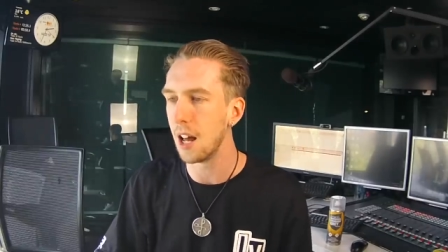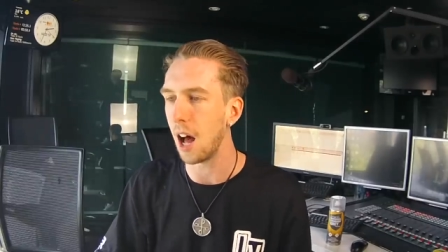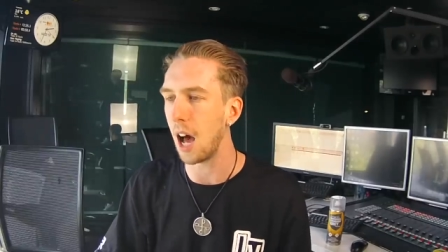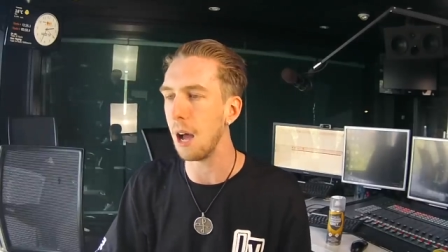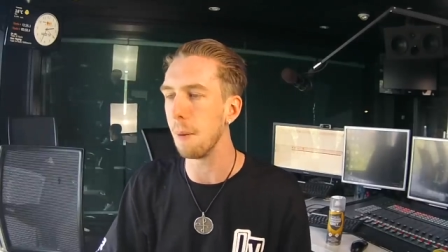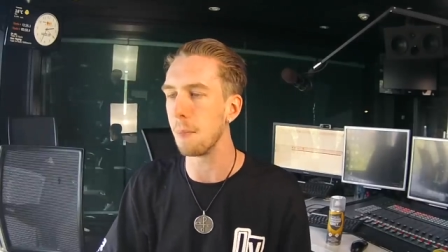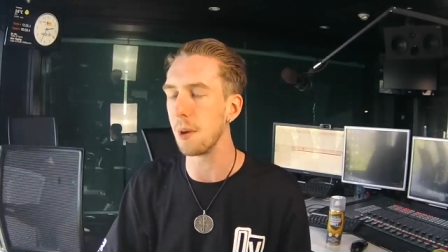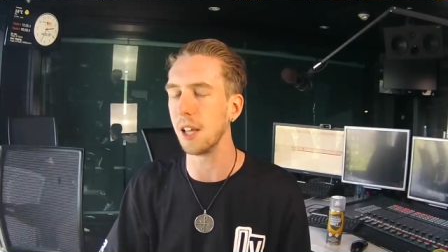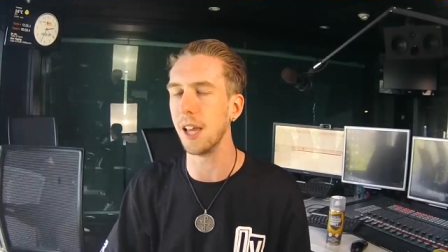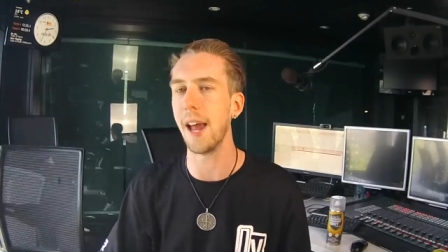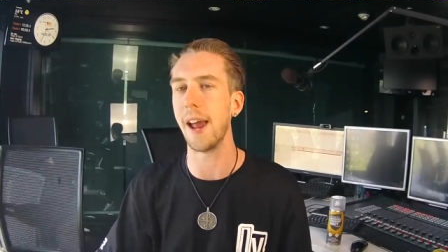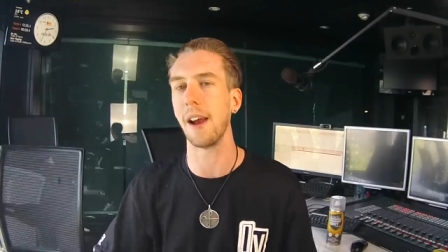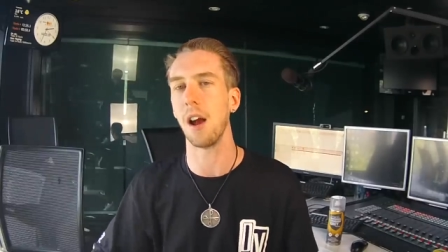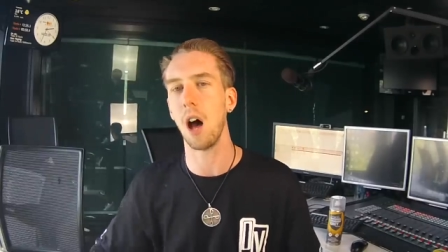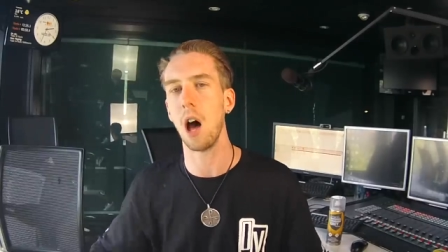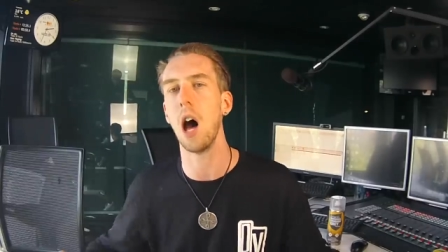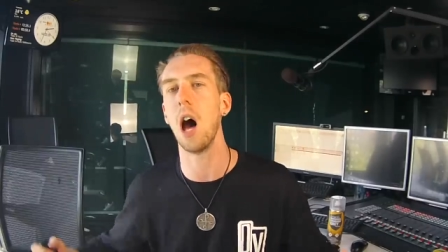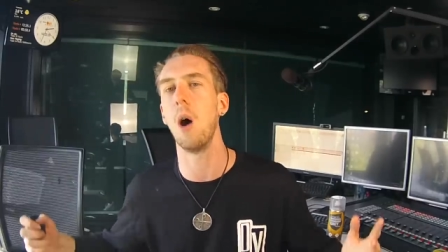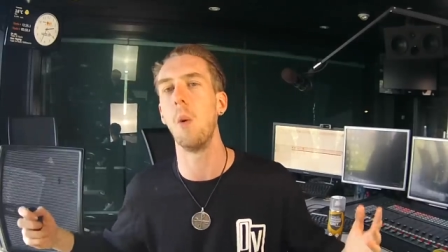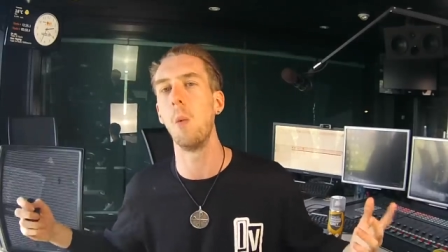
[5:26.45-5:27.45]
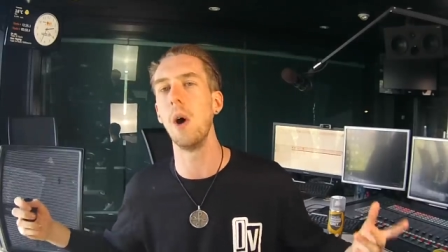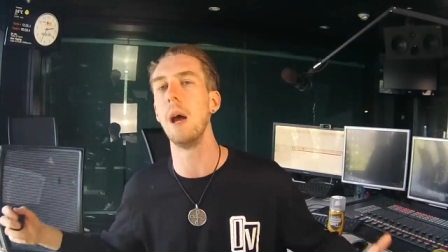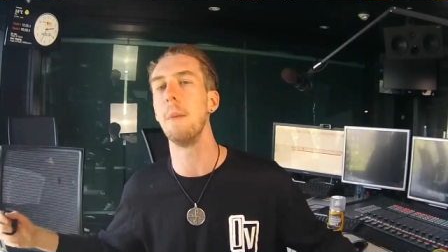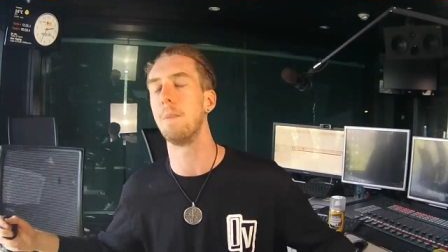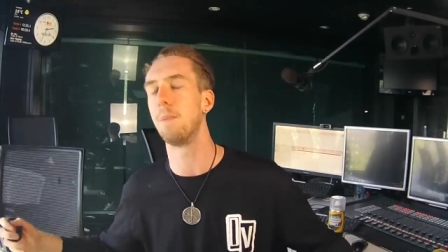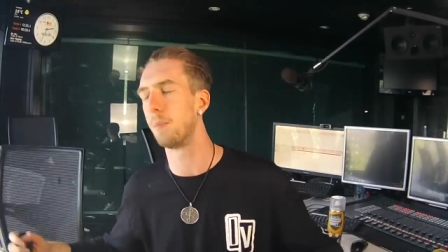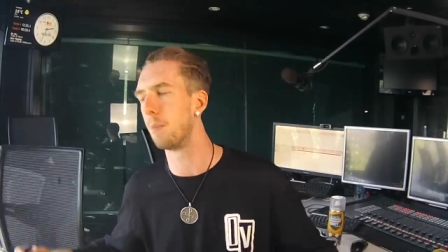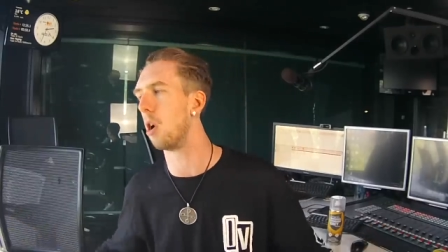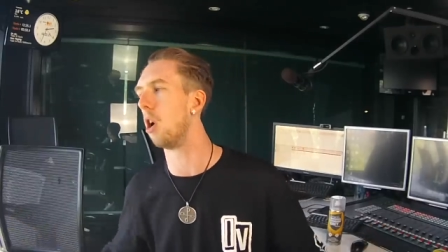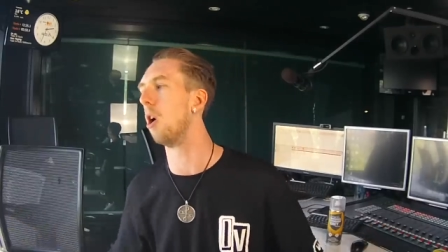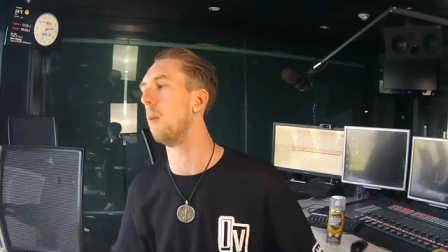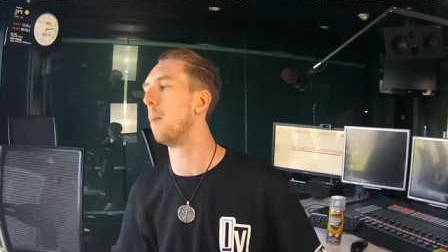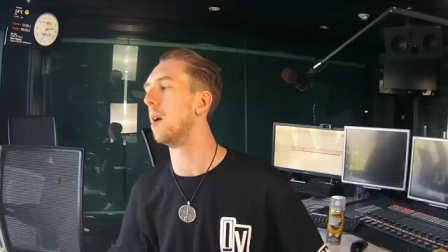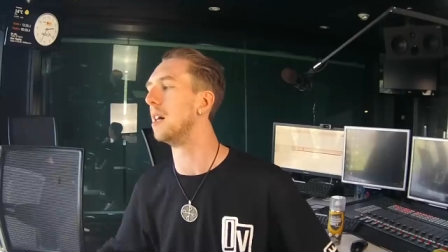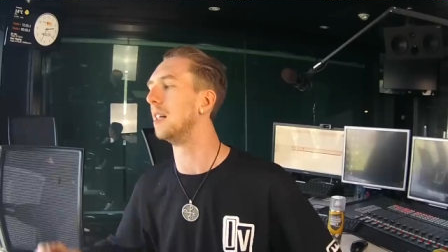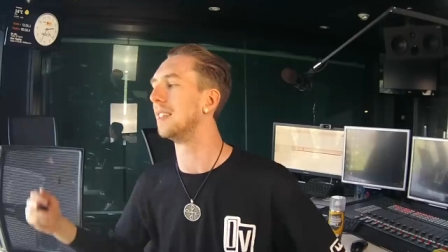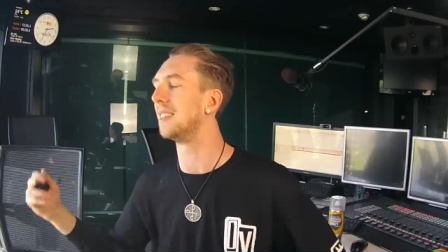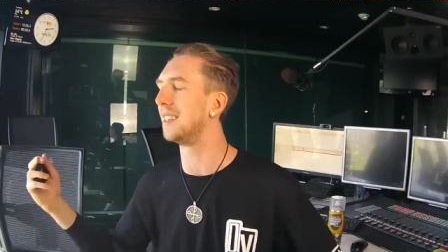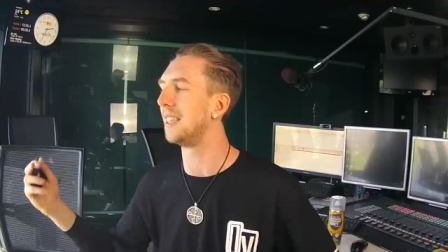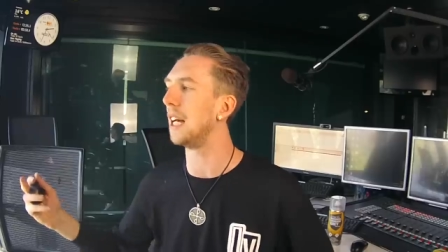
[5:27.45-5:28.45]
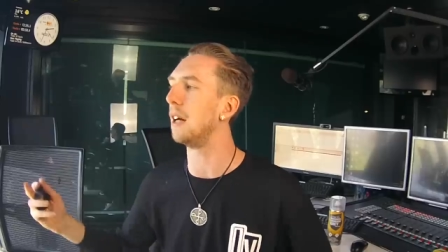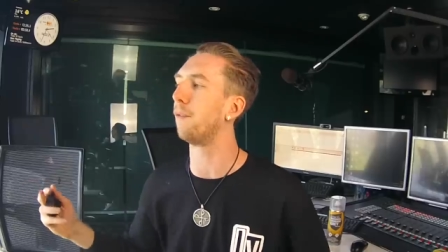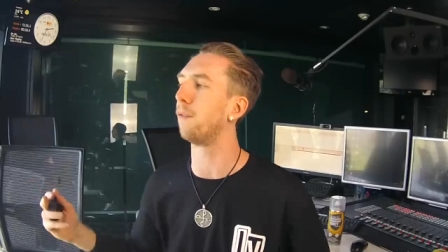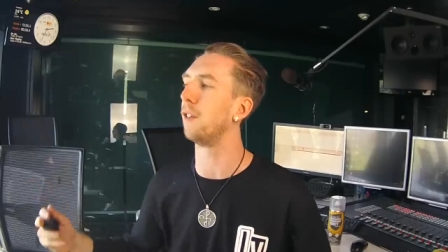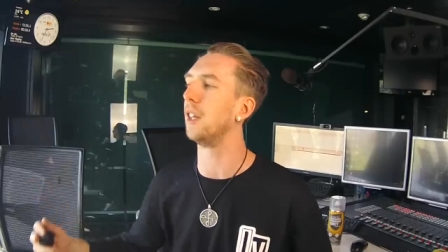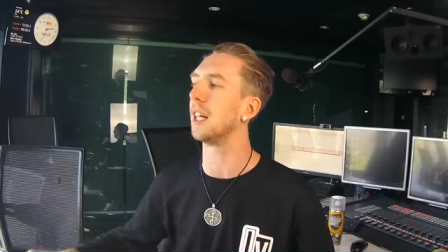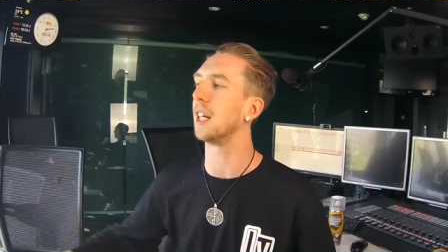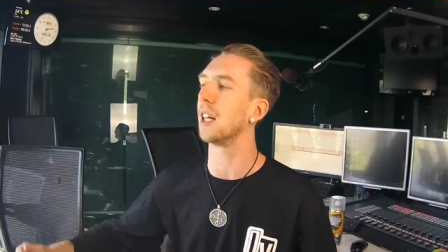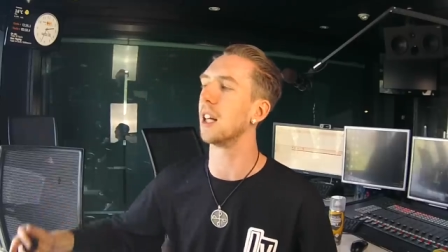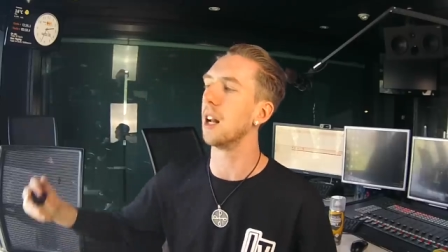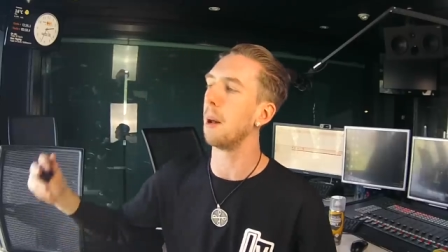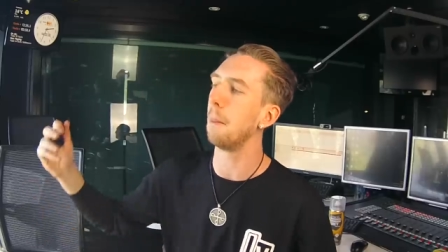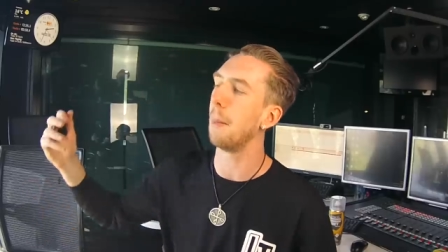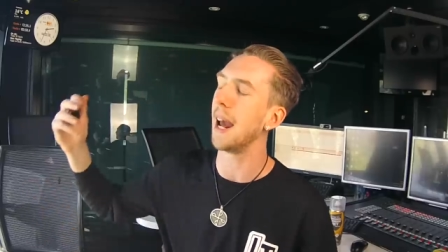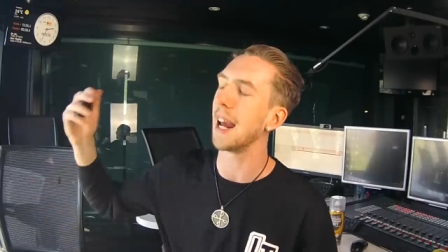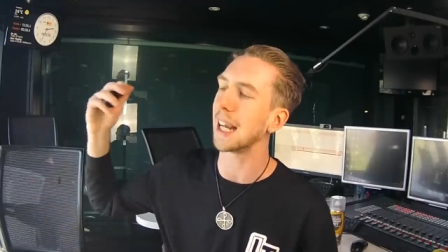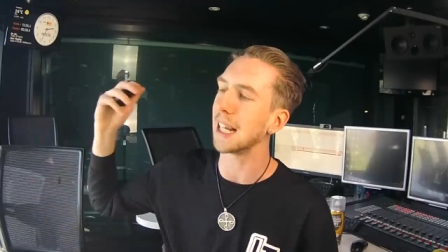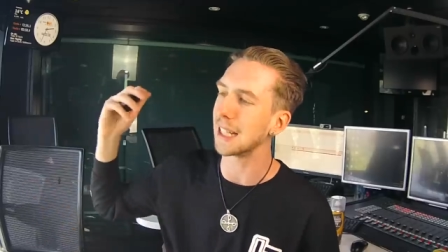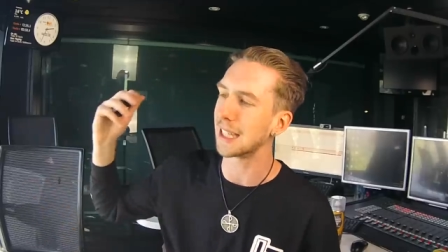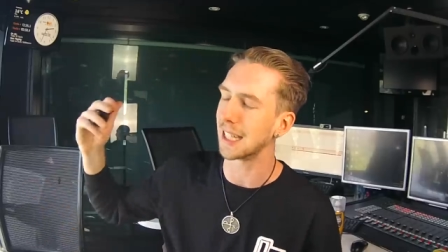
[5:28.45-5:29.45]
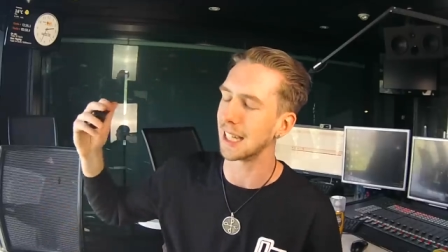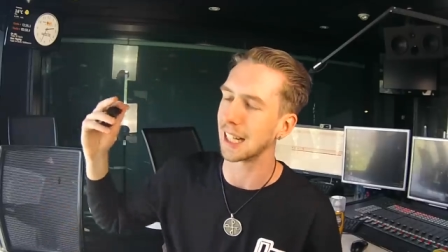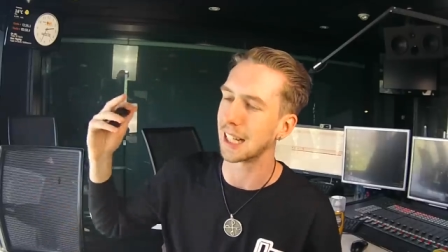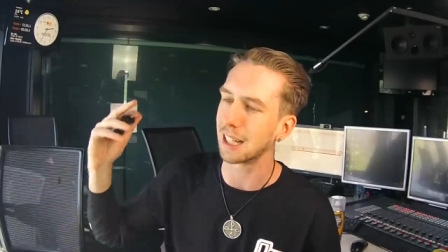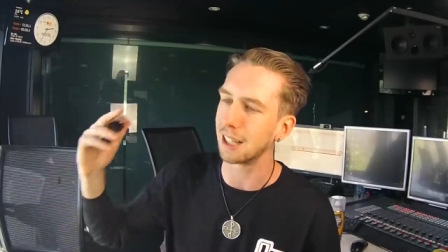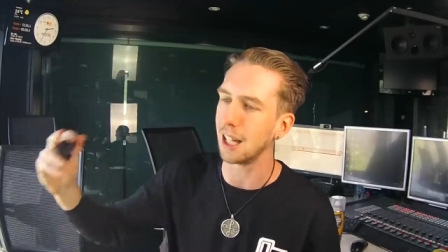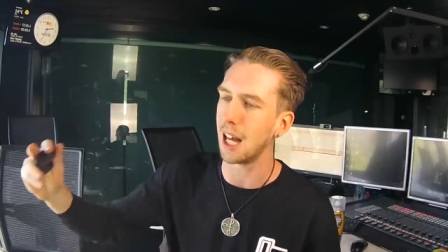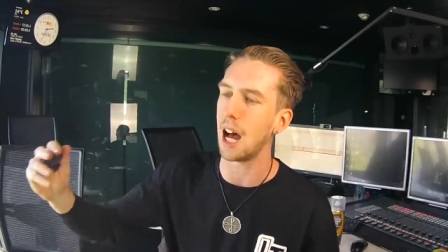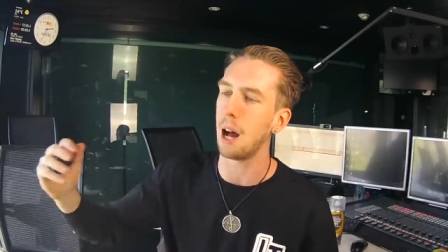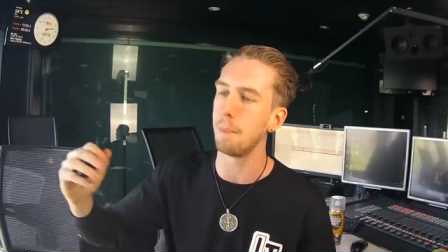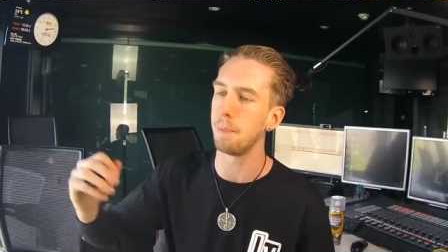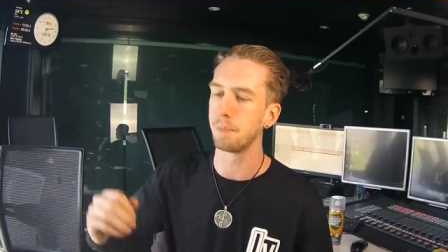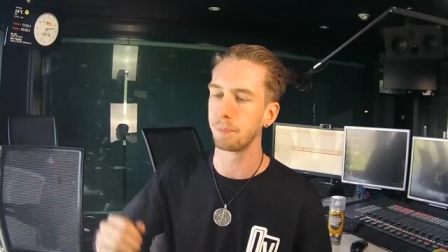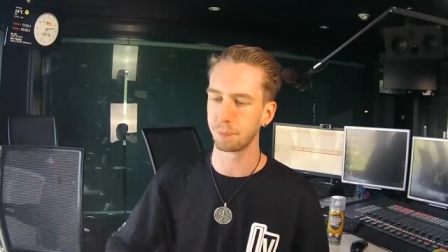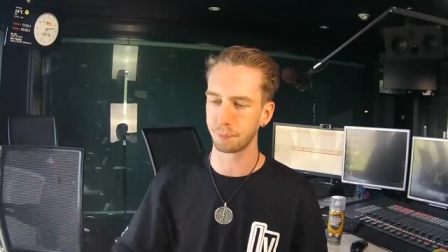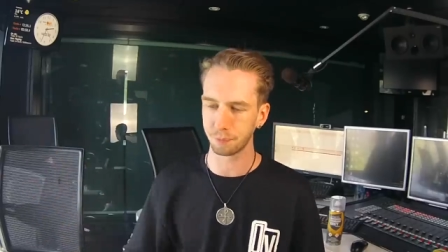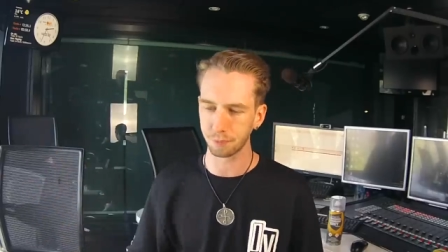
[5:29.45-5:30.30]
I'd be like, oh, we're almost definitely gonna make it to the club.